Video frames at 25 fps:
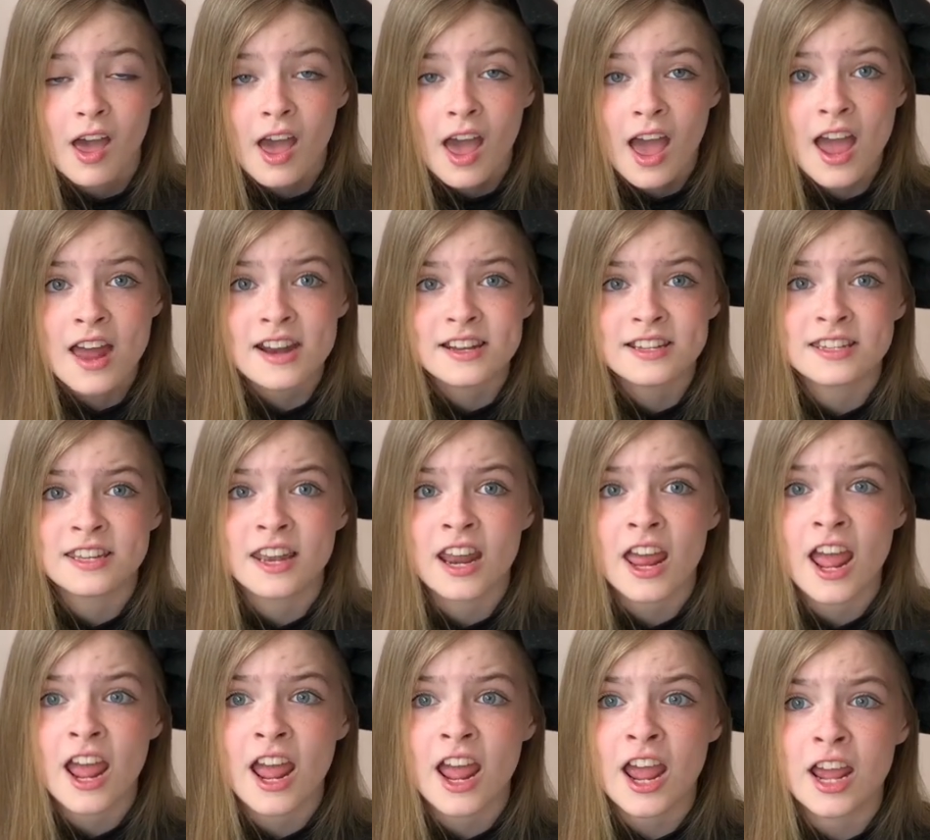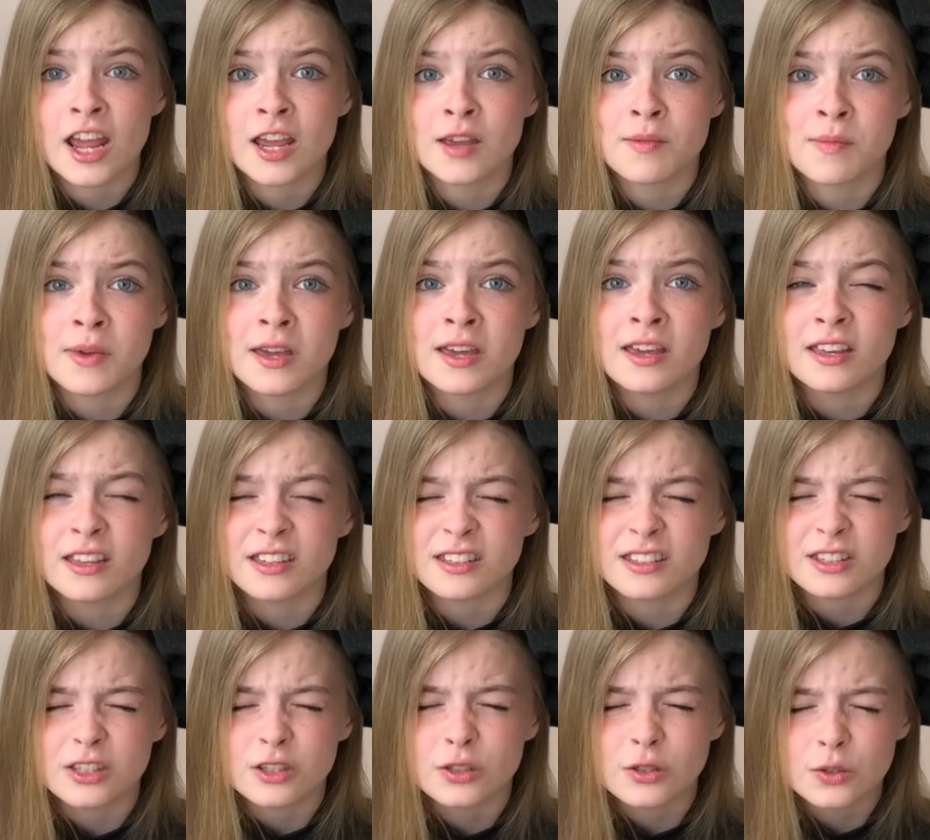And his name
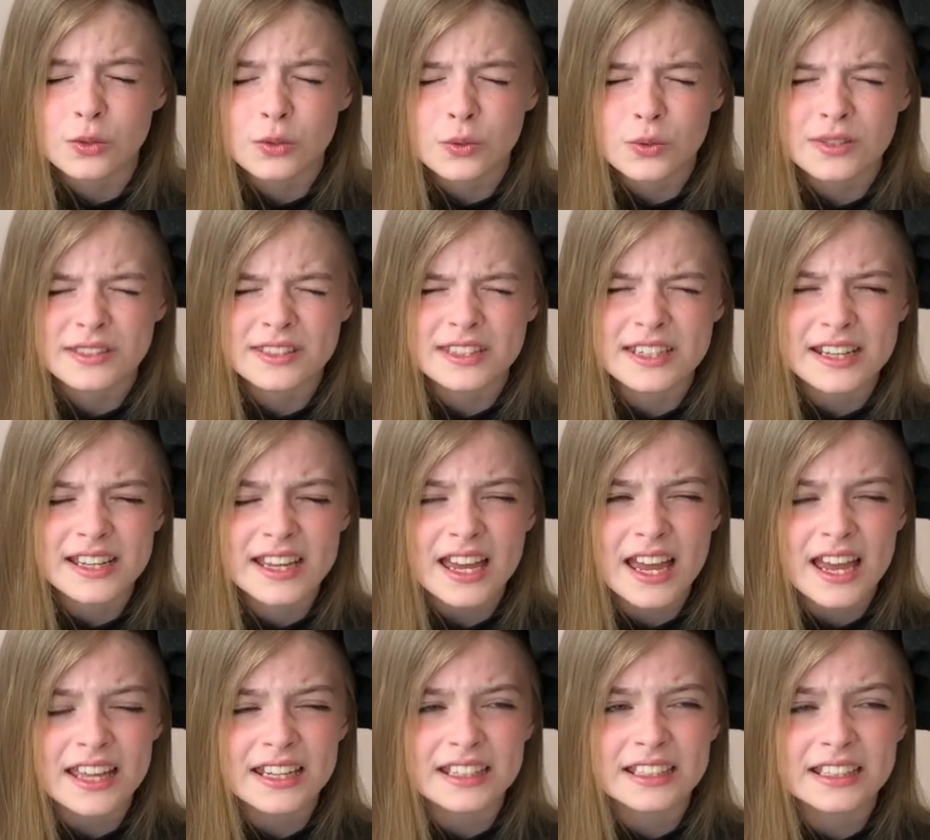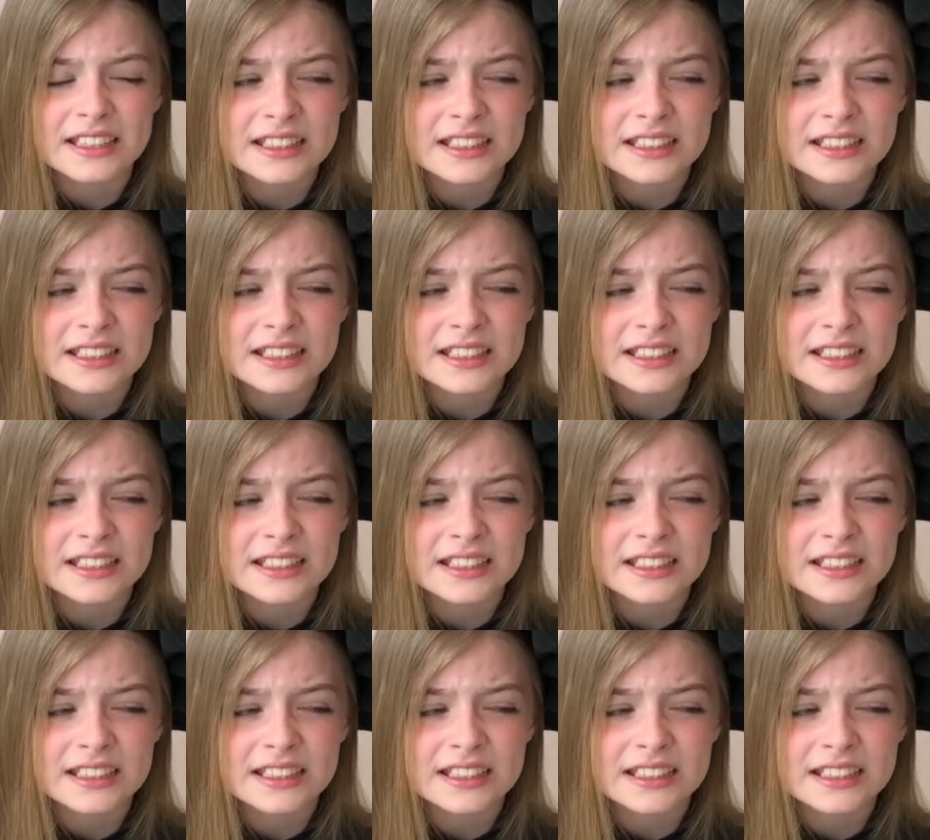is, what was it again?